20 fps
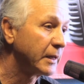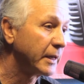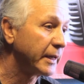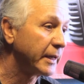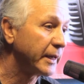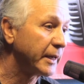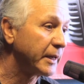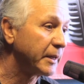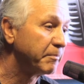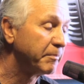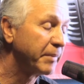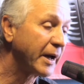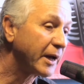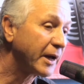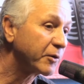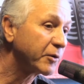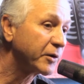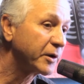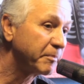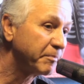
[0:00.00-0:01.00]
a
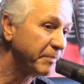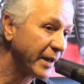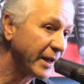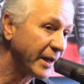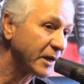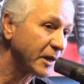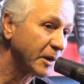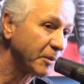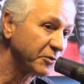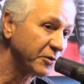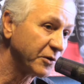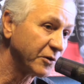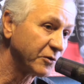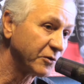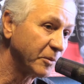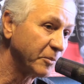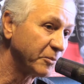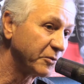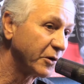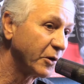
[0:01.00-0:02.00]
battery backup system.